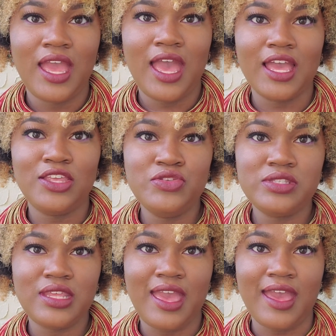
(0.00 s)
I used
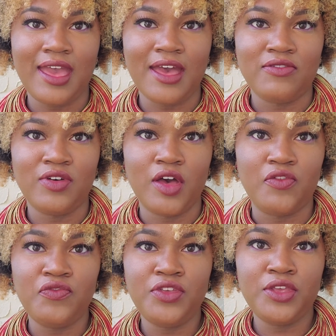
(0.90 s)
to have a
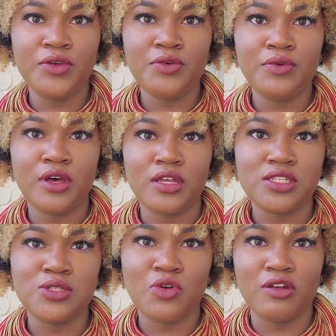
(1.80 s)
few
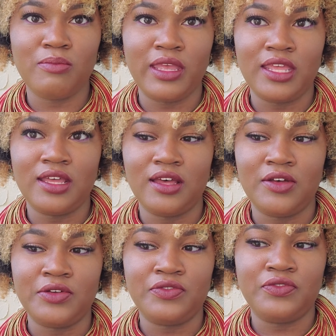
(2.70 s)
assortment
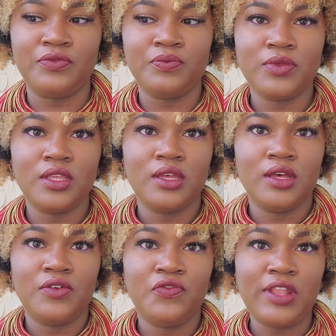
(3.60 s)
of
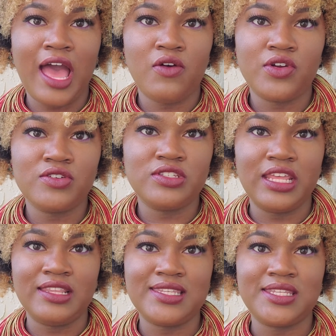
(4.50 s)
flowers in
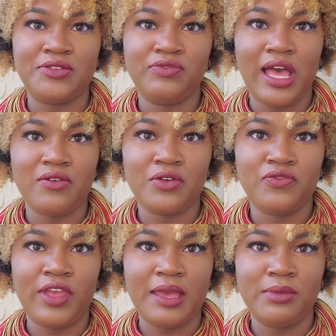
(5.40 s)
the sunflower
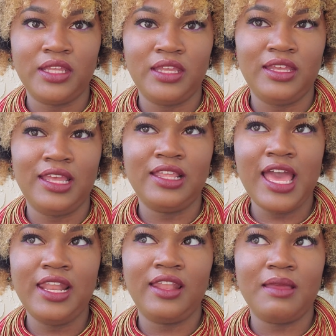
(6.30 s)
family. It's
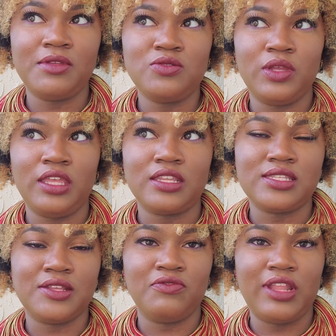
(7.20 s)
kind of like between a
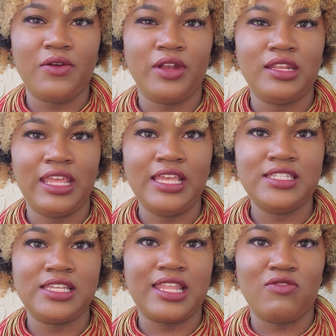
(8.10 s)
sunflower and a daisy.
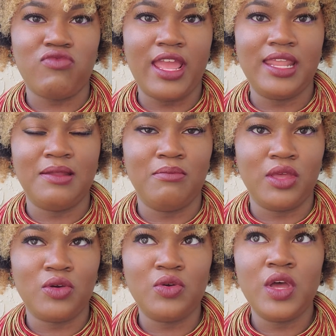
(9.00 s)
It's like right in the middle.